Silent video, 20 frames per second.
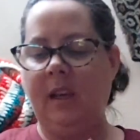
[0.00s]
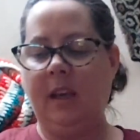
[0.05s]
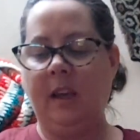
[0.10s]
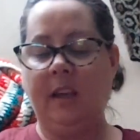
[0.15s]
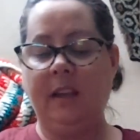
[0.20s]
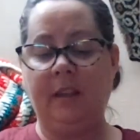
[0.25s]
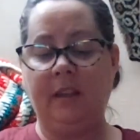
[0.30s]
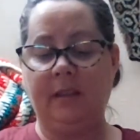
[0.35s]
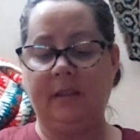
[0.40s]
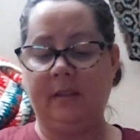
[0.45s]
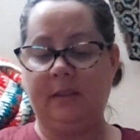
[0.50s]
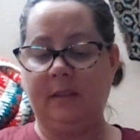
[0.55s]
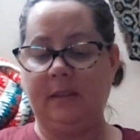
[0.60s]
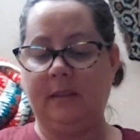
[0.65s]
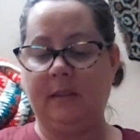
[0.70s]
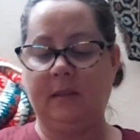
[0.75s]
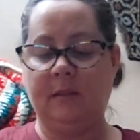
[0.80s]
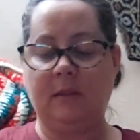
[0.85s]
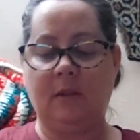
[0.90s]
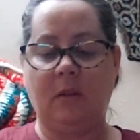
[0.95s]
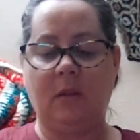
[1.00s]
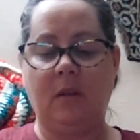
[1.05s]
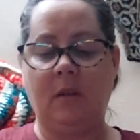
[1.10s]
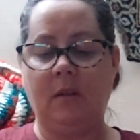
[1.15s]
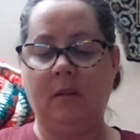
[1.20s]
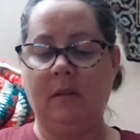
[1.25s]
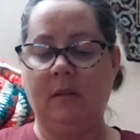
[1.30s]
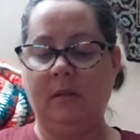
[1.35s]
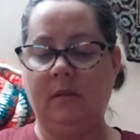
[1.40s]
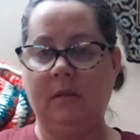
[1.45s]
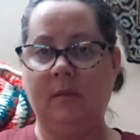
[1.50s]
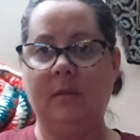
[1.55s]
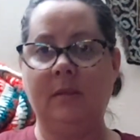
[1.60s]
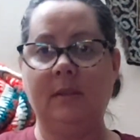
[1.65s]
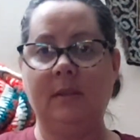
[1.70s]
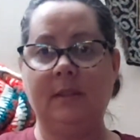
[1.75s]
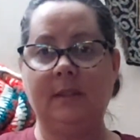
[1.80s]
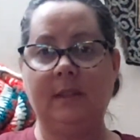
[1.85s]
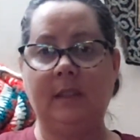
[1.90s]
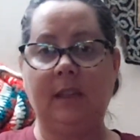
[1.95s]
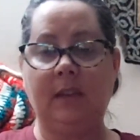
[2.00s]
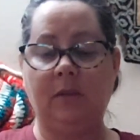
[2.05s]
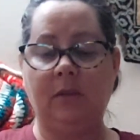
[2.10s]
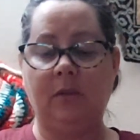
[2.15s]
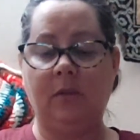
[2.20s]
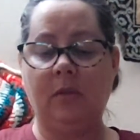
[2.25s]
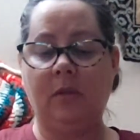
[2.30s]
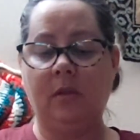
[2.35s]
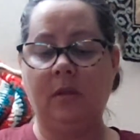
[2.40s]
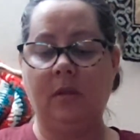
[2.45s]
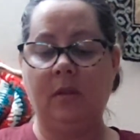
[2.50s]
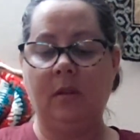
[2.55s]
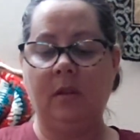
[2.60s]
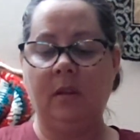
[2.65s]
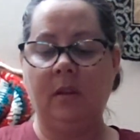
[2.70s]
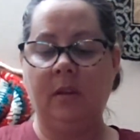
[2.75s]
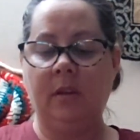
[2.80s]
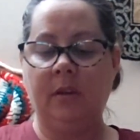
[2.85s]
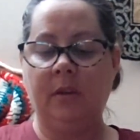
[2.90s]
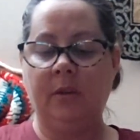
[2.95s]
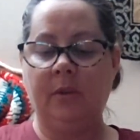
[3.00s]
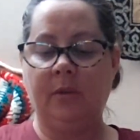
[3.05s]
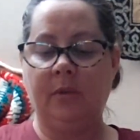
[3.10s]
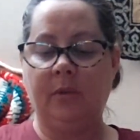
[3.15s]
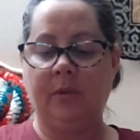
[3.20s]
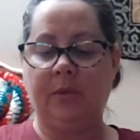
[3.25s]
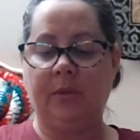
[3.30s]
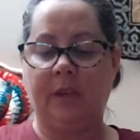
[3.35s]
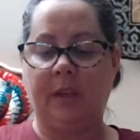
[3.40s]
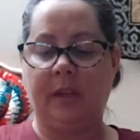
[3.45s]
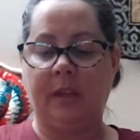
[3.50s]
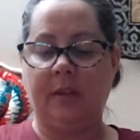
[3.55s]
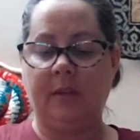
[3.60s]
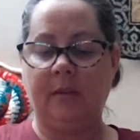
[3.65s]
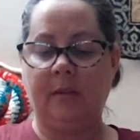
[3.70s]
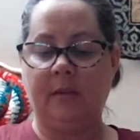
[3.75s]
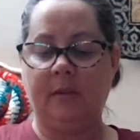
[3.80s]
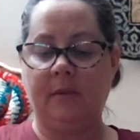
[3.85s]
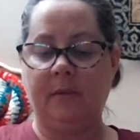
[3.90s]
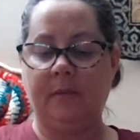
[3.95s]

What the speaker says: And yes, this is all single crochets.